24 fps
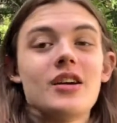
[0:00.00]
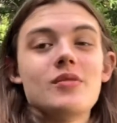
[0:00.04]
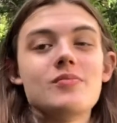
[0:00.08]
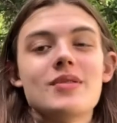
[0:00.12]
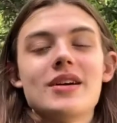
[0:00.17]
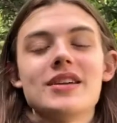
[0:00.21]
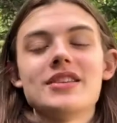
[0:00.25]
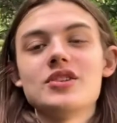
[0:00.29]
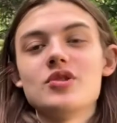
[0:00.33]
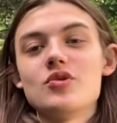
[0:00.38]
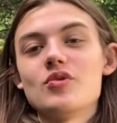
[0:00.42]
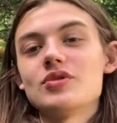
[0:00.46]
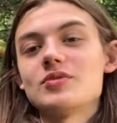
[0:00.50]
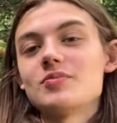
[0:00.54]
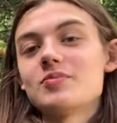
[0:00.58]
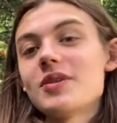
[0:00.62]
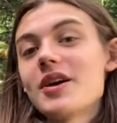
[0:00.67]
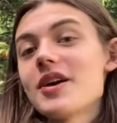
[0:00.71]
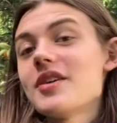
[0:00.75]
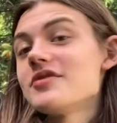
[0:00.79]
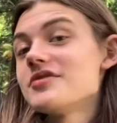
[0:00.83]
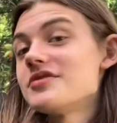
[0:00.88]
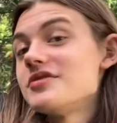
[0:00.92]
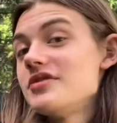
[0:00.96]
bet you as
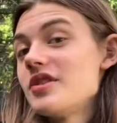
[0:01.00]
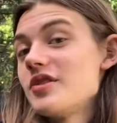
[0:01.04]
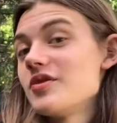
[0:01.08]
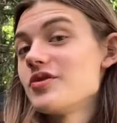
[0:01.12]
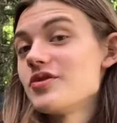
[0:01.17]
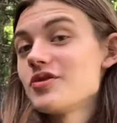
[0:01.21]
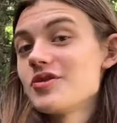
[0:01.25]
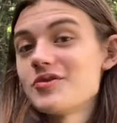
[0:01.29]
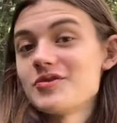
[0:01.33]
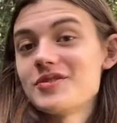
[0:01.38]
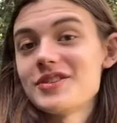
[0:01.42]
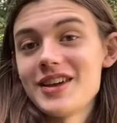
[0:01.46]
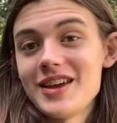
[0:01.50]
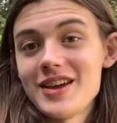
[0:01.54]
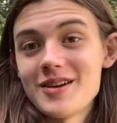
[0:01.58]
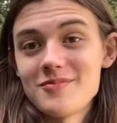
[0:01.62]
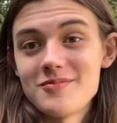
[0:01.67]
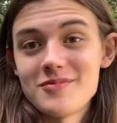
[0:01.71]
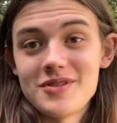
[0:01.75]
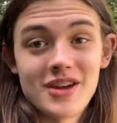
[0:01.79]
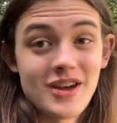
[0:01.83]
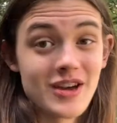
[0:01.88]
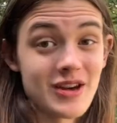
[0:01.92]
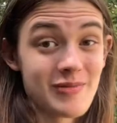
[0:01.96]
players know your own DM
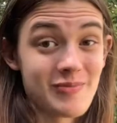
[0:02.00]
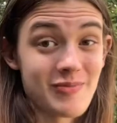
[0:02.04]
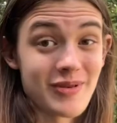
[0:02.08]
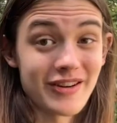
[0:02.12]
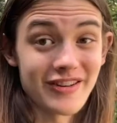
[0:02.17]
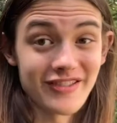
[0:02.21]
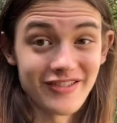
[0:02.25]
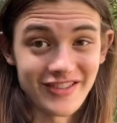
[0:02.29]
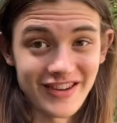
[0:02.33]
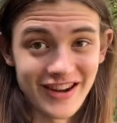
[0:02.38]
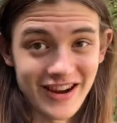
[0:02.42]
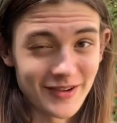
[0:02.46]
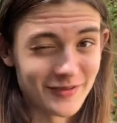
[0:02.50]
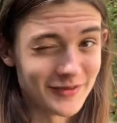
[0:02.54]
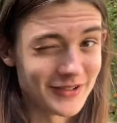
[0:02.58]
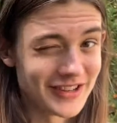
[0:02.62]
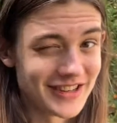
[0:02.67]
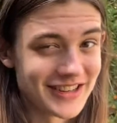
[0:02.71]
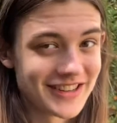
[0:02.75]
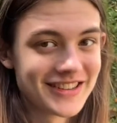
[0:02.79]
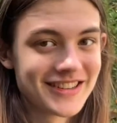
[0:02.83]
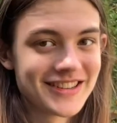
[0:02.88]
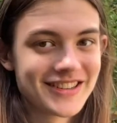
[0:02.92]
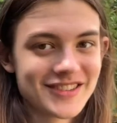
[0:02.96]
better than I would.
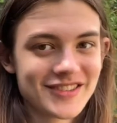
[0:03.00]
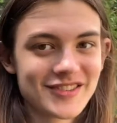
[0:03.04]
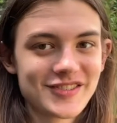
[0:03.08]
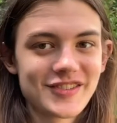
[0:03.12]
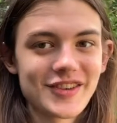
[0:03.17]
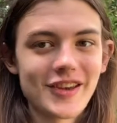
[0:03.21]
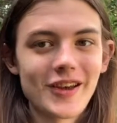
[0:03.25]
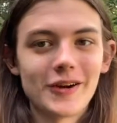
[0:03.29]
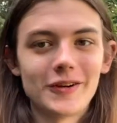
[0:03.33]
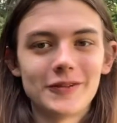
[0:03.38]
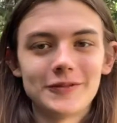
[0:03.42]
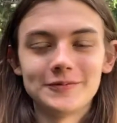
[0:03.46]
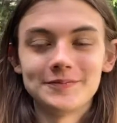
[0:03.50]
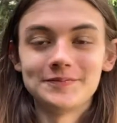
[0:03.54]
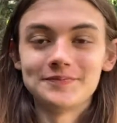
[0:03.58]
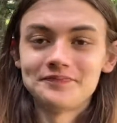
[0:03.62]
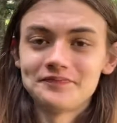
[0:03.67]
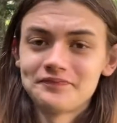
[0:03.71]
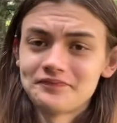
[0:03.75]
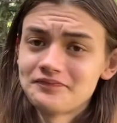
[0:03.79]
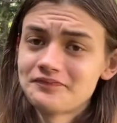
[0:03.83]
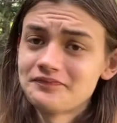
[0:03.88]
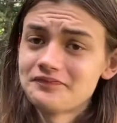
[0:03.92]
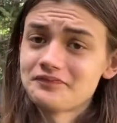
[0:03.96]
So
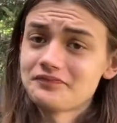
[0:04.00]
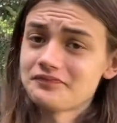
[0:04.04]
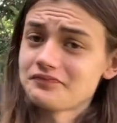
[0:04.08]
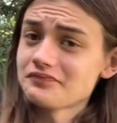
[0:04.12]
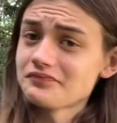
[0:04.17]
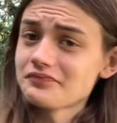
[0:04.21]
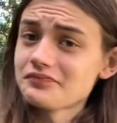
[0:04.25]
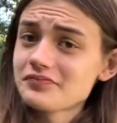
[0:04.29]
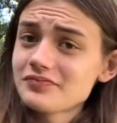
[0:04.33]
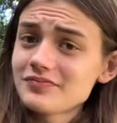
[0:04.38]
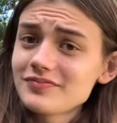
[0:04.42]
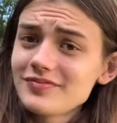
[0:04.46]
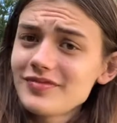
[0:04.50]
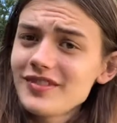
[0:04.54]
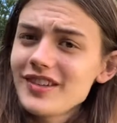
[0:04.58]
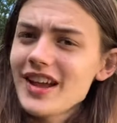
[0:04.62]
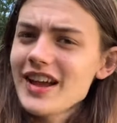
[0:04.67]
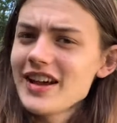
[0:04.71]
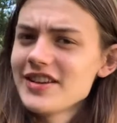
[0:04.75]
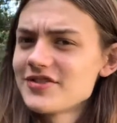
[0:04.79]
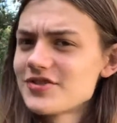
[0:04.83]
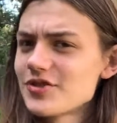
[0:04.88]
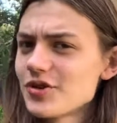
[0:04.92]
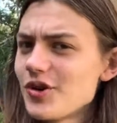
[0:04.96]

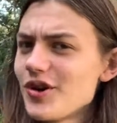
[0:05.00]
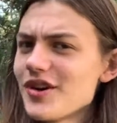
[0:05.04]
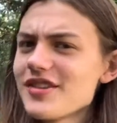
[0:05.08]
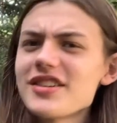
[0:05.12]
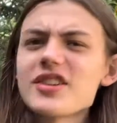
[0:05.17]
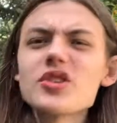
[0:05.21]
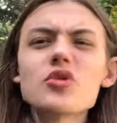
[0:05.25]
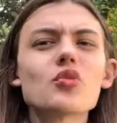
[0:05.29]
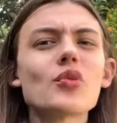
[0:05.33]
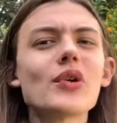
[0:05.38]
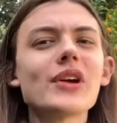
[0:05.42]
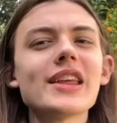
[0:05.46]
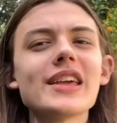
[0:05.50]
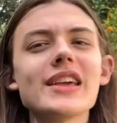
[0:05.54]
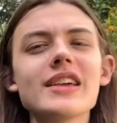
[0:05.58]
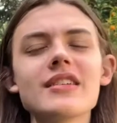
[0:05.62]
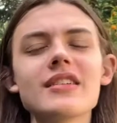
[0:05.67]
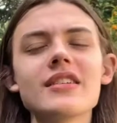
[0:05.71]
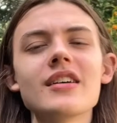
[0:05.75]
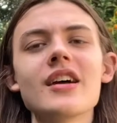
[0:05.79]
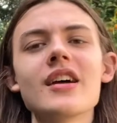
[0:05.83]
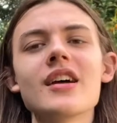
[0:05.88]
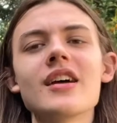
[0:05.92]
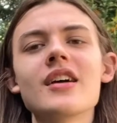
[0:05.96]
I think
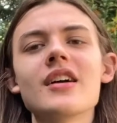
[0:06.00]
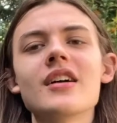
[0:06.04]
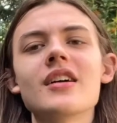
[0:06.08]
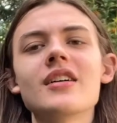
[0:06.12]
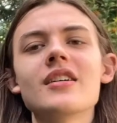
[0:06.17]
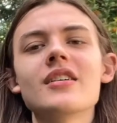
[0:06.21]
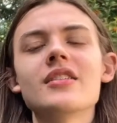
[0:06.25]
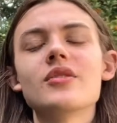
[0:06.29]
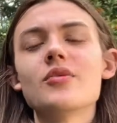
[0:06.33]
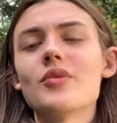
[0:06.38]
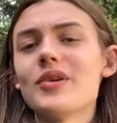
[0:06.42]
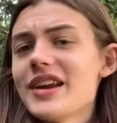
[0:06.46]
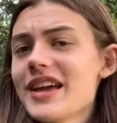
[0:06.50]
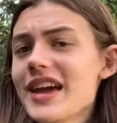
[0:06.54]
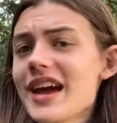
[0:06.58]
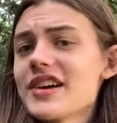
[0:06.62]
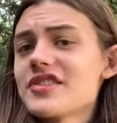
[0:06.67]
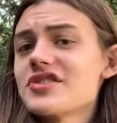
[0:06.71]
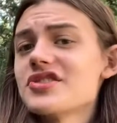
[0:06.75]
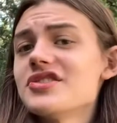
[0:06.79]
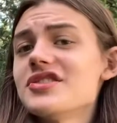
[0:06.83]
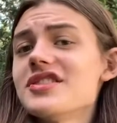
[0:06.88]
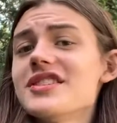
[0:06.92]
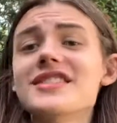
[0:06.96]
the ready
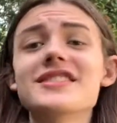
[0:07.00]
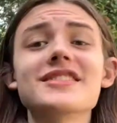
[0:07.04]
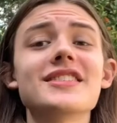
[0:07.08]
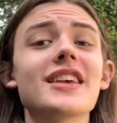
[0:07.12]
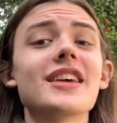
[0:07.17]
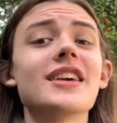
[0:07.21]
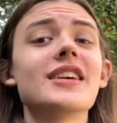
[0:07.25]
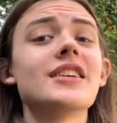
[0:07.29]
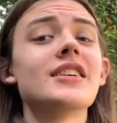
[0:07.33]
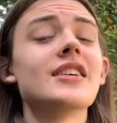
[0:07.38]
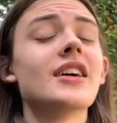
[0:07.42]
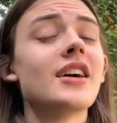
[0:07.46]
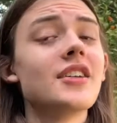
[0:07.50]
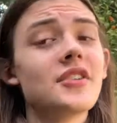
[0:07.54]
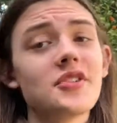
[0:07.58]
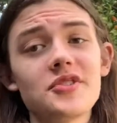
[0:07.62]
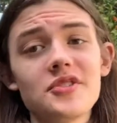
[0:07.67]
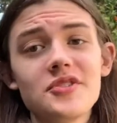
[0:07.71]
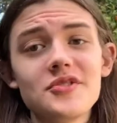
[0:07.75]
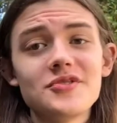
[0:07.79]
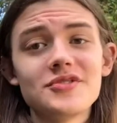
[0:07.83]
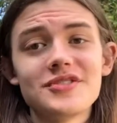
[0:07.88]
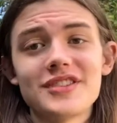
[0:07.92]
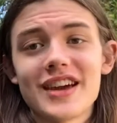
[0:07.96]
action is a
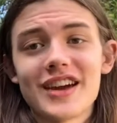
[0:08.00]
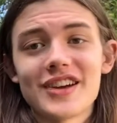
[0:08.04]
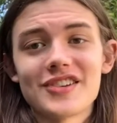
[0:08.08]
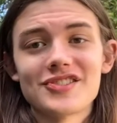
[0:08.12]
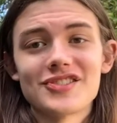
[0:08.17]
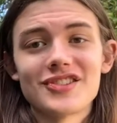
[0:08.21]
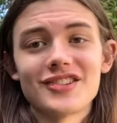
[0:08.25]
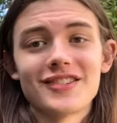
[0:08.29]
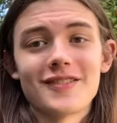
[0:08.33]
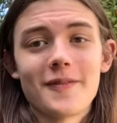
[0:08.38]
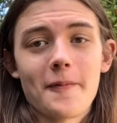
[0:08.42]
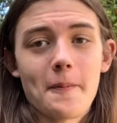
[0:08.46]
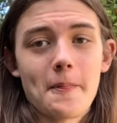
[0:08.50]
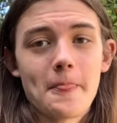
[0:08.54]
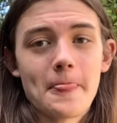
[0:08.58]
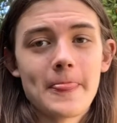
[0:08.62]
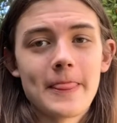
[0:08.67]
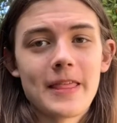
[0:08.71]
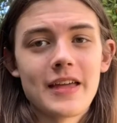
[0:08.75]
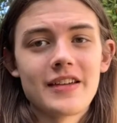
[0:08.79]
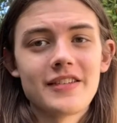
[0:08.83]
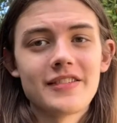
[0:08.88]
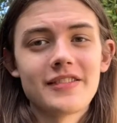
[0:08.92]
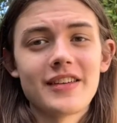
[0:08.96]
underused action
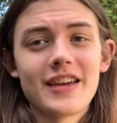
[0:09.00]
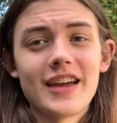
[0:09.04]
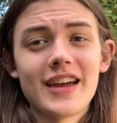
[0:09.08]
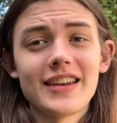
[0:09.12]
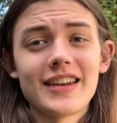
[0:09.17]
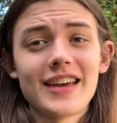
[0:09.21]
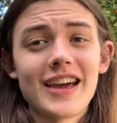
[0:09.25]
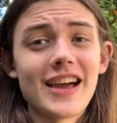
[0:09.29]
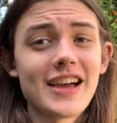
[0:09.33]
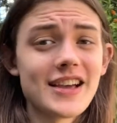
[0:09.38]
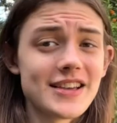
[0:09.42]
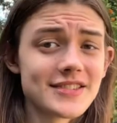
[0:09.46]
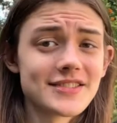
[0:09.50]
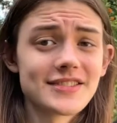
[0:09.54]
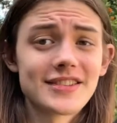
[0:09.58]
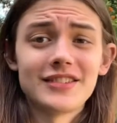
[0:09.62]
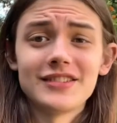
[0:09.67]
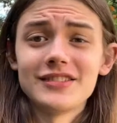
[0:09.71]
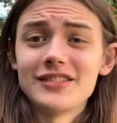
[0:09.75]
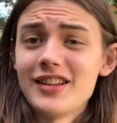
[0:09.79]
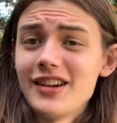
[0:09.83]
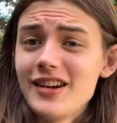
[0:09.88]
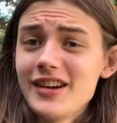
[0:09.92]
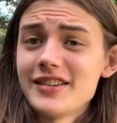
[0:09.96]
that has a
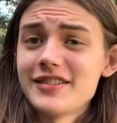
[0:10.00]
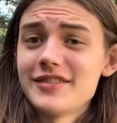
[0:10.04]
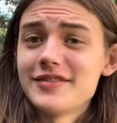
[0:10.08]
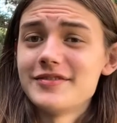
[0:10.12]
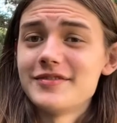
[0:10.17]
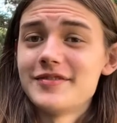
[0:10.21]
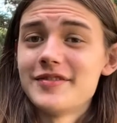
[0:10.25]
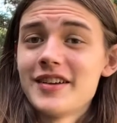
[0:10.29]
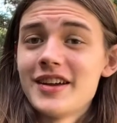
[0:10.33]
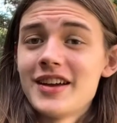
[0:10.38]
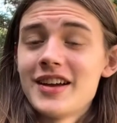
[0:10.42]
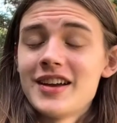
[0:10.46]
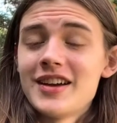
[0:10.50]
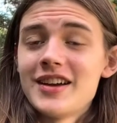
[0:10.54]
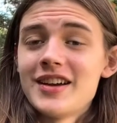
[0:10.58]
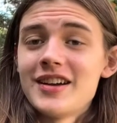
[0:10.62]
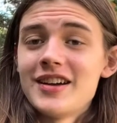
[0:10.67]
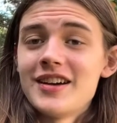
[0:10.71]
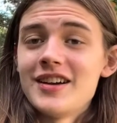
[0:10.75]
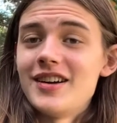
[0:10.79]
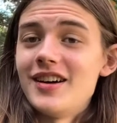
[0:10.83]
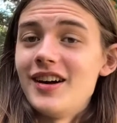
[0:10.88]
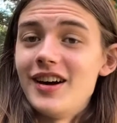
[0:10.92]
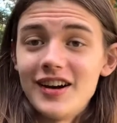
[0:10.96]
lot of
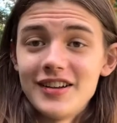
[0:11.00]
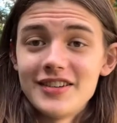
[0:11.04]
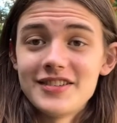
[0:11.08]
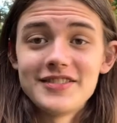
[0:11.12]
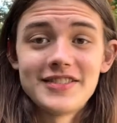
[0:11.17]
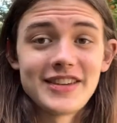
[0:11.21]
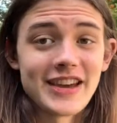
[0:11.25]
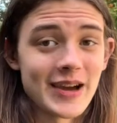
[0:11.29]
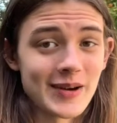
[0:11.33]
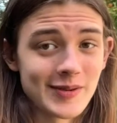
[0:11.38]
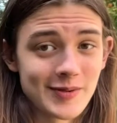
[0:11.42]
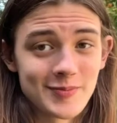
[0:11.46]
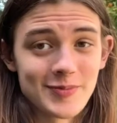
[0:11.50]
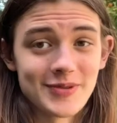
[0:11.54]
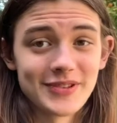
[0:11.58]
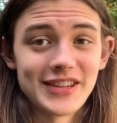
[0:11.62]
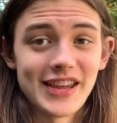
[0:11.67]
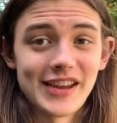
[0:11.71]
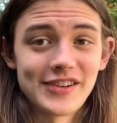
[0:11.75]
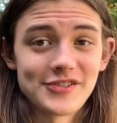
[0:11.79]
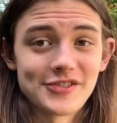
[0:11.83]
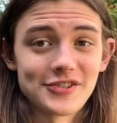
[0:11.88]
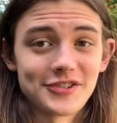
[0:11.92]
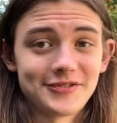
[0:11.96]
untapped
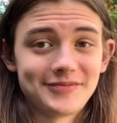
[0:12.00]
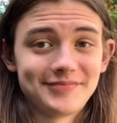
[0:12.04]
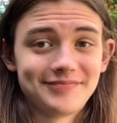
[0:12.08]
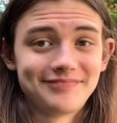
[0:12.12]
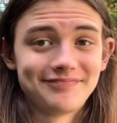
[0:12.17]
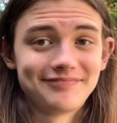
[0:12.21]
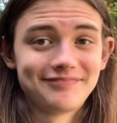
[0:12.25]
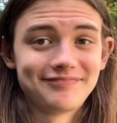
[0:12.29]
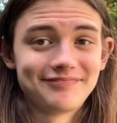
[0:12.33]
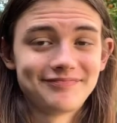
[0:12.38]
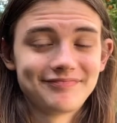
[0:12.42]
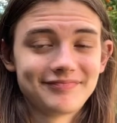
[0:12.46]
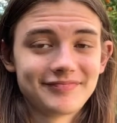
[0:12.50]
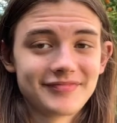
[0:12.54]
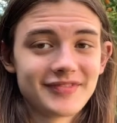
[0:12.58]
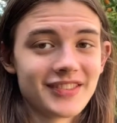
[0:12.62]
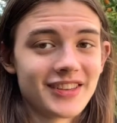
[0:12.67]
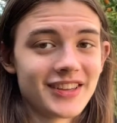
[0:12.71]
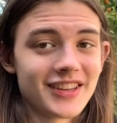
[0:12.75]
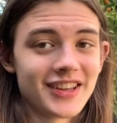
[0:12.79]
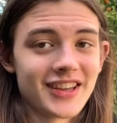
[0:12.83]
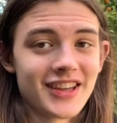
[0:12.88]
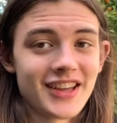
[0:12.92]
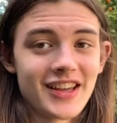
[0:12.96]
potential.
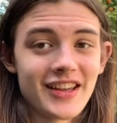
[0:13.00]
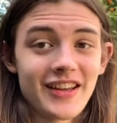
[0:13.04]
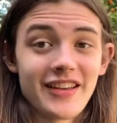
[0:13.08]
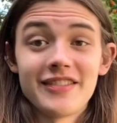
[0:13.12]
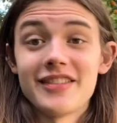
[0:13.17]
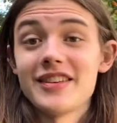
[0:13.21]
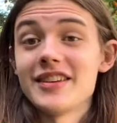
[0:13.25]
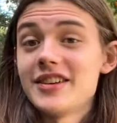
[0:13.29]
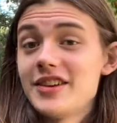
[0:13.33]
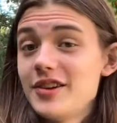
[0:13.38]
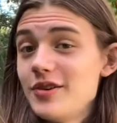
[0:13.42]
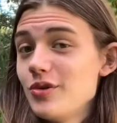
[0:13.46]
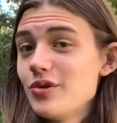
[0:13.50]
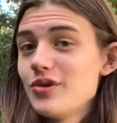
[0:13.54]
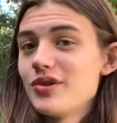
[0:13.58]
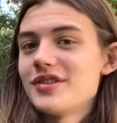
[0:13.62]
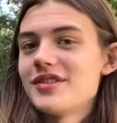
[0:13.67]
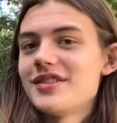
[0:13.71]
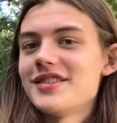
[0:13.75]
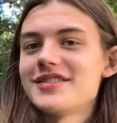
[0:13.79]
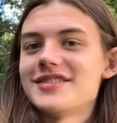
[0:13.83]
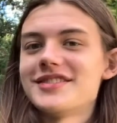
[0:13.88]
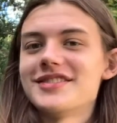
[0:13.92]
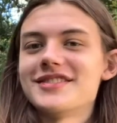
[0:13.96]
Thank you.
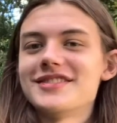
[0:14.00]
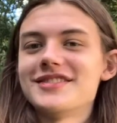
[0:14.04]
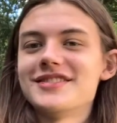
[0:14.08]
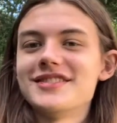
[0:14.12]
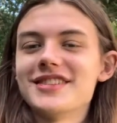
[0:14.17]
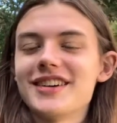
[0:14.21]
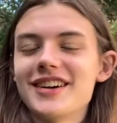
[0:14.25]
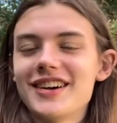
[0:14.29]
This is